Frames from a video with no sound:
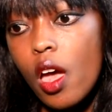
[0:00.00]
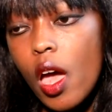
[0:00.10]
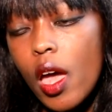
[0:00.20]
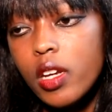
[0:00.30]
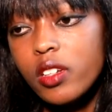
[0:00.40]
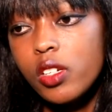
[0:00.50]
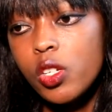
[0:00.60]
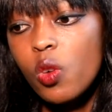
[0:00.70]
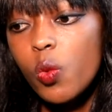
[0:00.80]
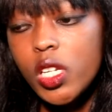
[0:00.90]
And
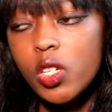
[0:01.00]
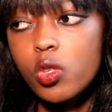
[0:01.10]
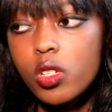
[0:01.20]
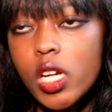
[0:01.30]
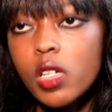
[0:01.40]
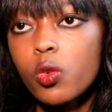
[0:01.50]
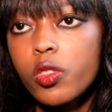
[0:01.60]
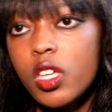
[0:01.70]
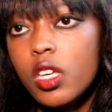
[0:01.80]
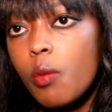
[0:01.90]
we need to start
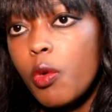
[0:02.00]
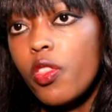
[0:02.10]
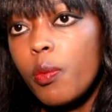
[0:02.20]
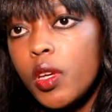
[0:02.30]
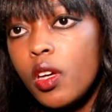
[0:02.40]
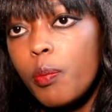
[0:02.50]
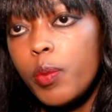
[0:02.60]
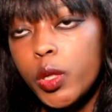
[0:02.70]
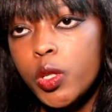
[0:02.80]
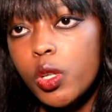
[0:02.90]
thinking about the bigger
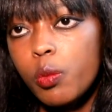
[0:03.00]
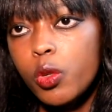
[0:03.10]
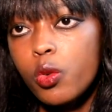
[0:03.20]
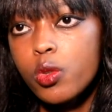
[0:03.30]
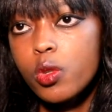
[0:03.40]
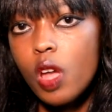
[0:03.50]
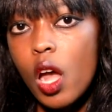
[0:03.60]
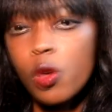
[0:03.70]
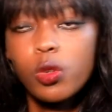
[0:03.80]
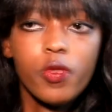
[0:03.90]
picture, because
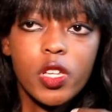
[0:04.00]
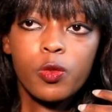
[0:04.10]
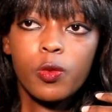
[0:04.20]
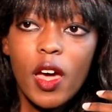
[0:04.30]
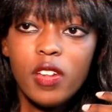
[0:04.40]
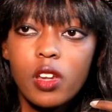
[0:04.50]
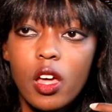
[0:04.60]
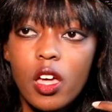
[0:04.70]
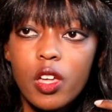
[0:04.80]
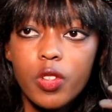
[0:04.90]
a lot of us, we've had
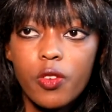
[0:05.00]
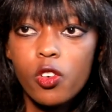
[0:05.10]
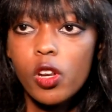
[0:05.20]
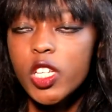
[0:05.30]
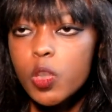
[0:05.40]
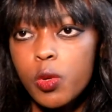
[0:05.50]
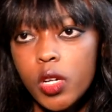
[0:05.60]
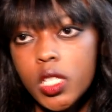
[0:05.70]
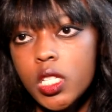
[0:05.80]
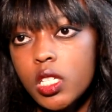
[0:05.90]
several
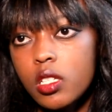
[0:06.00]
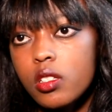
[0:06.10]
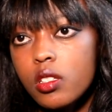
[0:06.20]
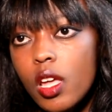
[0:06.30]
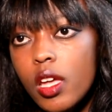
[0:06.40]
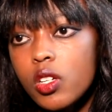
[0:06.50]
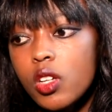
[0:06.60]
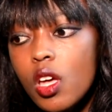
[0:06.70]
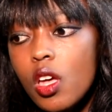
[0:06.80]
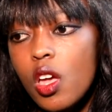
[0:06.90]
experiences,
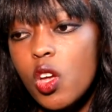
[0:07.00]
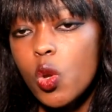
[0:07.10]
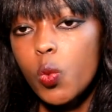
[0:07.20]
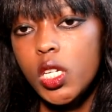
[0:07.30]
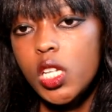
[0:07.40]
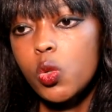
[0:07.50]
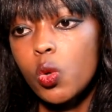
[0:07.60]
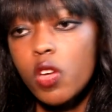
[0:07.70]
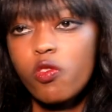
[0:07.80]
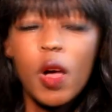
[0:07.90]
and we need
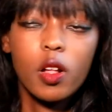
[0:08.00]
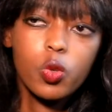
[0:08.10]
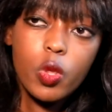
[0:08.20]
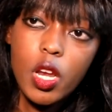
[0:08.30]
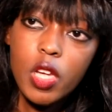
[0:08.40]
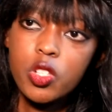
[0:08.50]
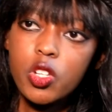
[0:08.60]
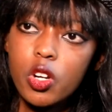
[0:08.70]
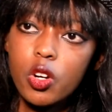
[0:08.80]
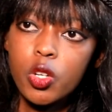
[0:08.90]
to give back to the
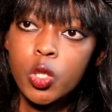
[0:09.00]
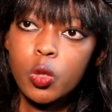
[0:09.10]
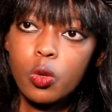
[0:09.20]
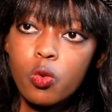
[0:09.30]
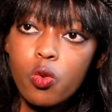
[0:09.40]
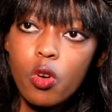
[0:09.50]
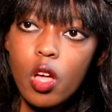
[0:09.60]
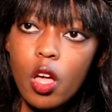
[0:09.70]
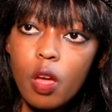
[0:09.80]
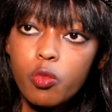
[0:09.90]
next generation
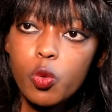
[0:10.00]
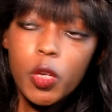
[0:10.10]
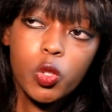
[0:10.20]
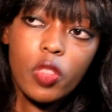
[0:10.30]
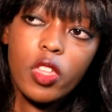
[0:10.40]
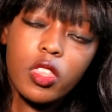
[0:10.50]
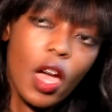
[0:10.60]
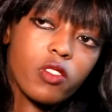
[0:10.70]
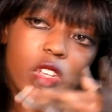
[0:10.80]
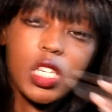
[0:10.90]
to make sure that they
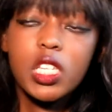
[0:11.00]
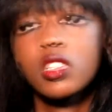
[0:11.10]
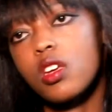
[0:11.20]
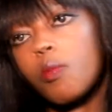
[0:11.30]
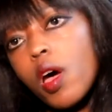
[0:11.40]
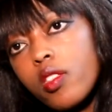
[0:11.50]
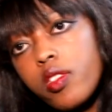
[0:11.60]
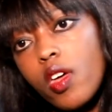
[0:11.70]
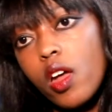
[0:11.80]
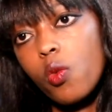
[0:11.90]
have an easier
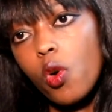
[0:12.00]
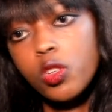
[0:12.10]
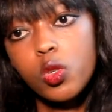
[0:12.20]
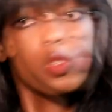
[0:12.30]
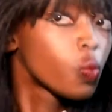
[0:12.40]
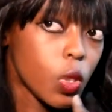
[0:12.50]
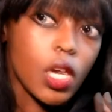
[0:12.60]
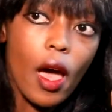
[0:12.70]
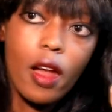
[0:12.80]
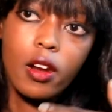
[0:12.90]
path than what
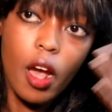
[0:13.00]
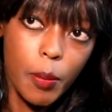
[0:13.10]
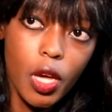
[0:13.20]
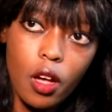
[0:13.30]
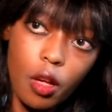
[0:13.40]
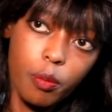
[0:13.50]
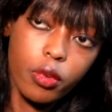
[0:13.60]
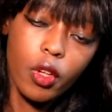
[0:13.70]
we had coming up.